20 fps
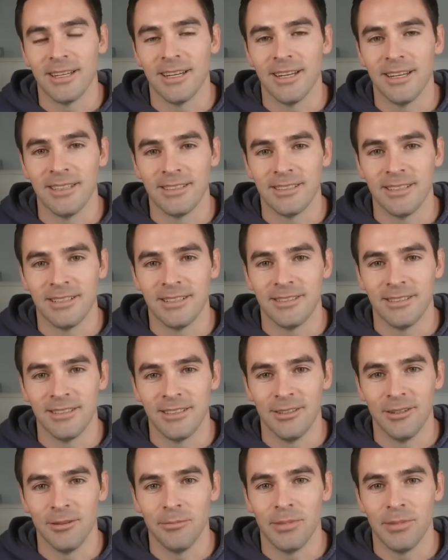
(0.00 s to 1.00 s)
It's
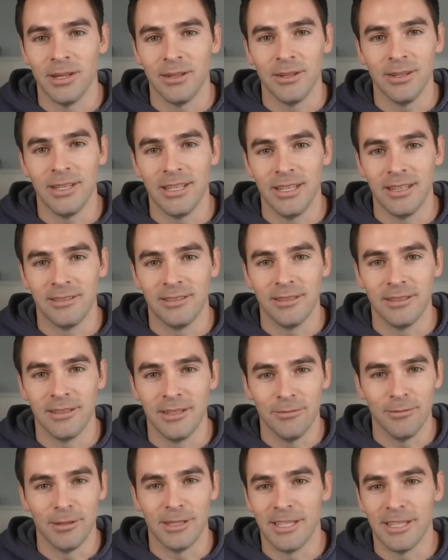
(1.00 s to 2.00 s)
your ability to
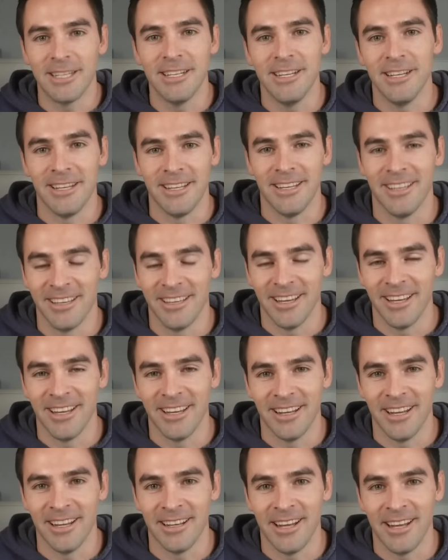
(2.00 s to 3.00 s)
live with dignity
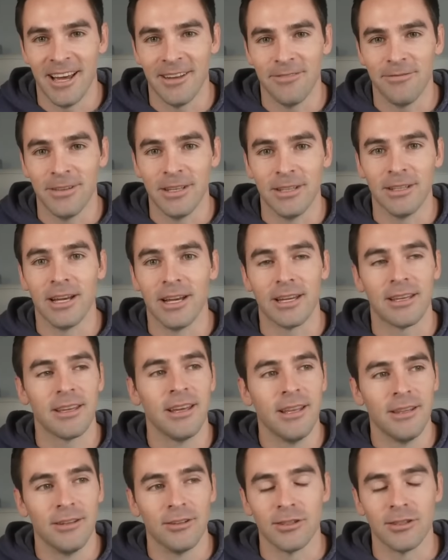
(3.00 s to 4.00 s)
and not feel like
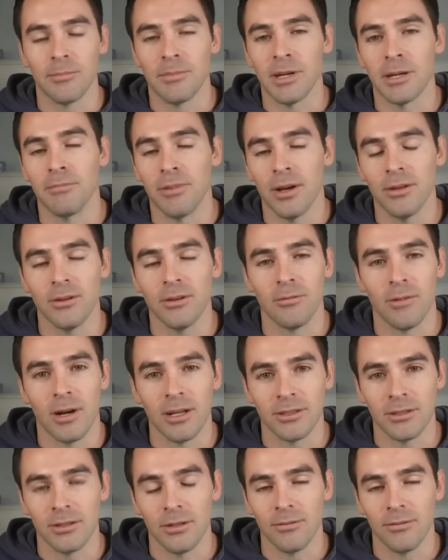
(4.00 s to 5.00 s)
there's a big brother
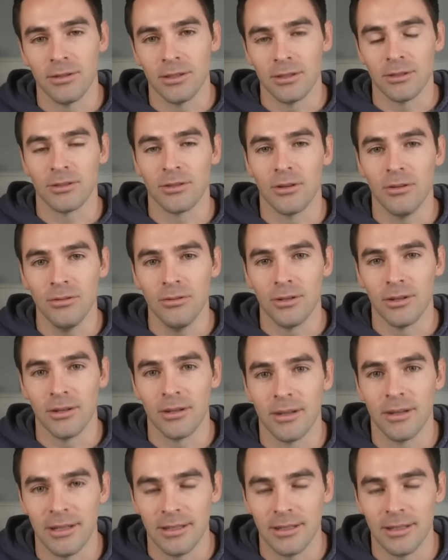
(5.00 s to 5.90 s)
watching over your shoulder.